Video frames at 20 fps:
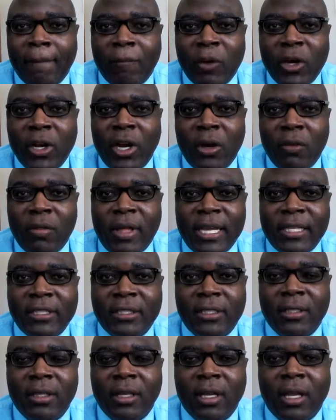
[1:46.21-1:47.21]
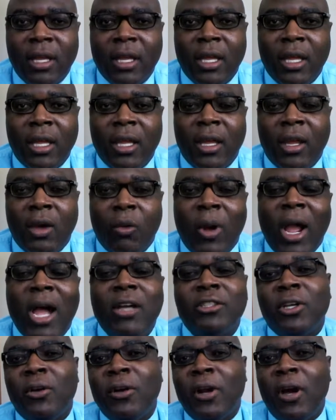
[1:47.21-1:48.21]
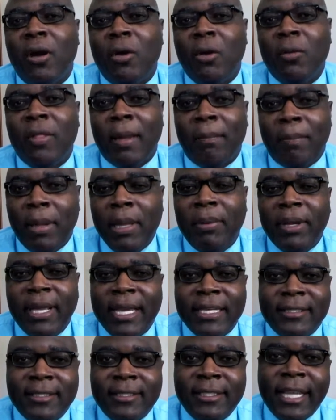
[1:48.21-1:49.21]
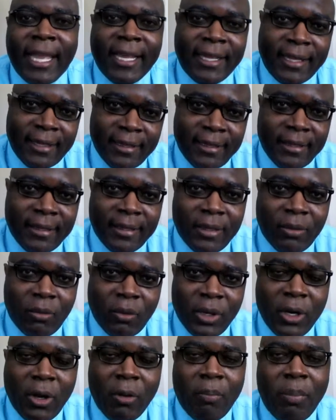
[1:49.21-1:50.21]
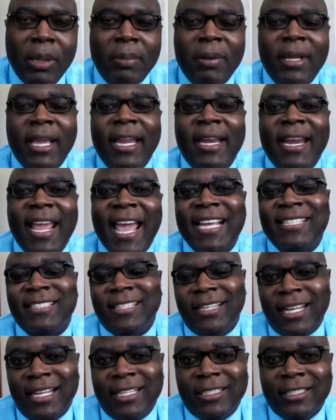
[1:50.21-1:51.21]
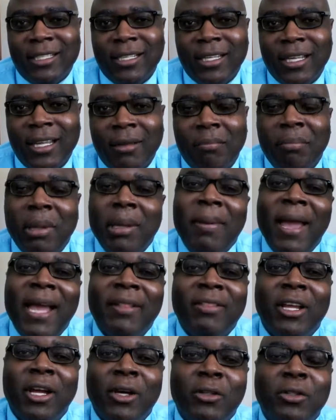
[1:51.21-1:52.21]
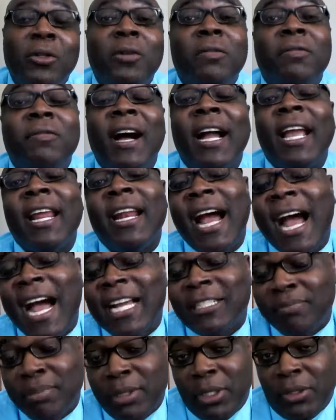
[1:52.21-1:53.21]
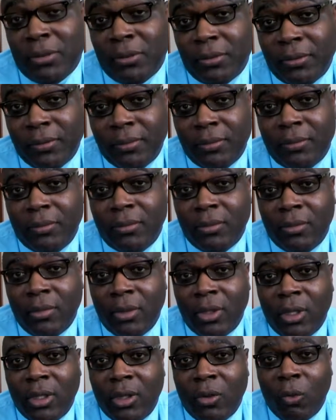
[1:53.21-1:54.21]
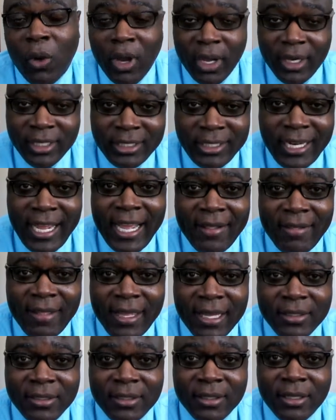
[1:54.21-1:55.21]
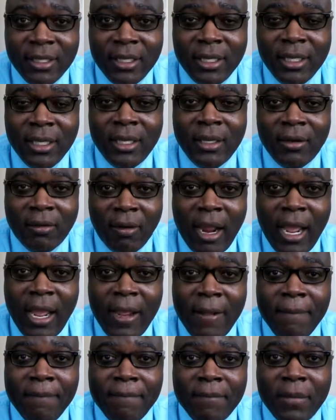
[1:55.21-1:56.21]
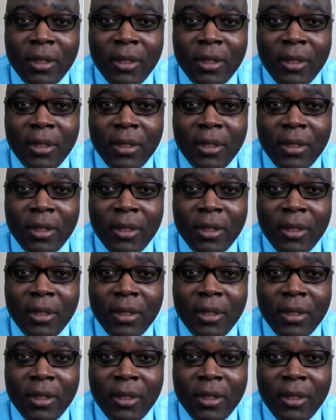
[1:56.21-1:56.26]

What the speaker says: We know this. We also know that people get sick. We know people get in accidents. People have to go to the fucking hospital. We understand this, right?